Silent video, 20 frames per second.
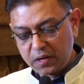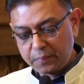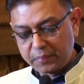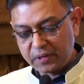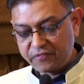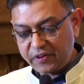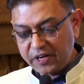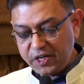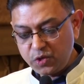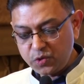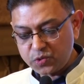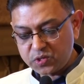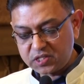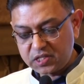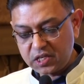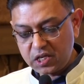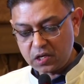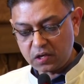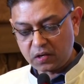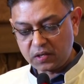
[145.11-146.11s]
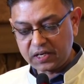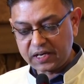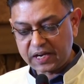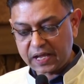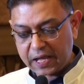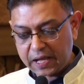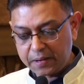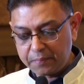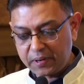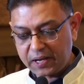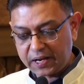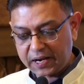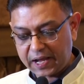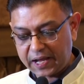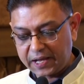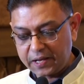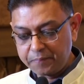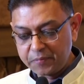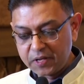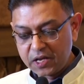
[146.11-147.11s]
But when you see on an
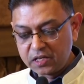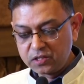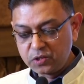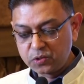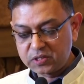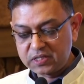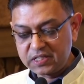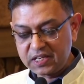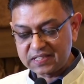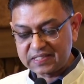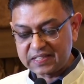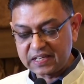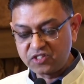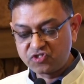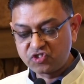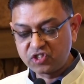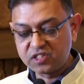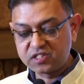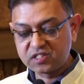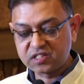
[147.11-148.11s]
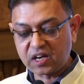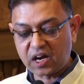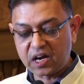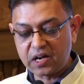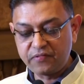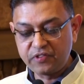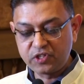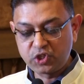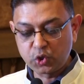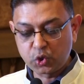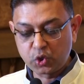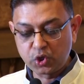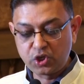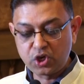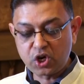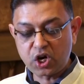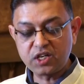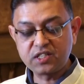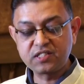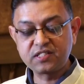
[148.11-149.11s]
MRI, you see a central scar which you could
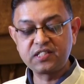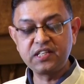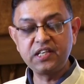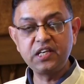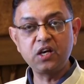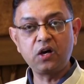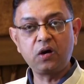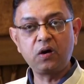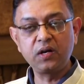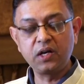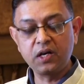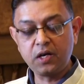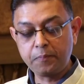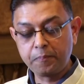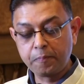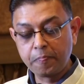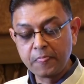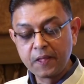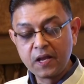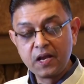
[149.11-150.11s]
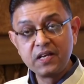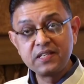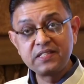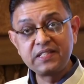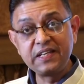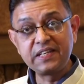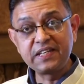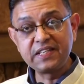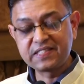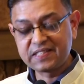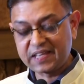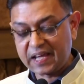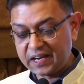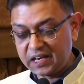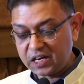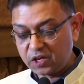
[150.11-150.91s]
not see on a CT scan.